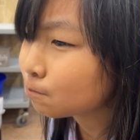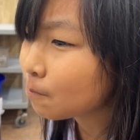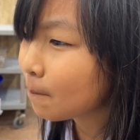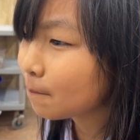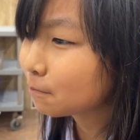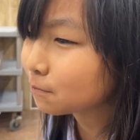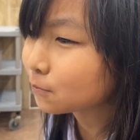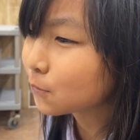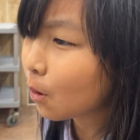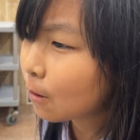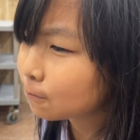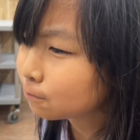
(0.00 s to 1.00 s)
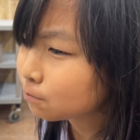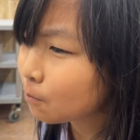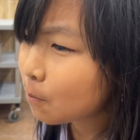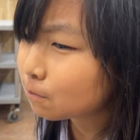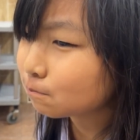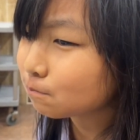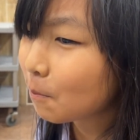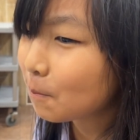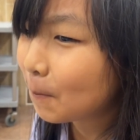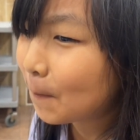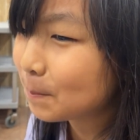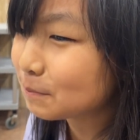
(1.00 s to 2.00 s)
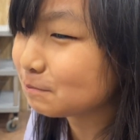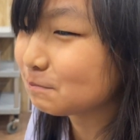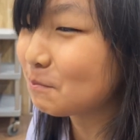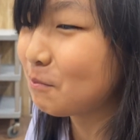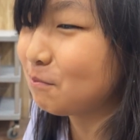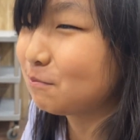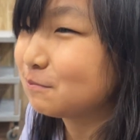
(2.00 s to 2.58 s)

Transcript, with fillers: proud of you right now. I'm proud dad moment.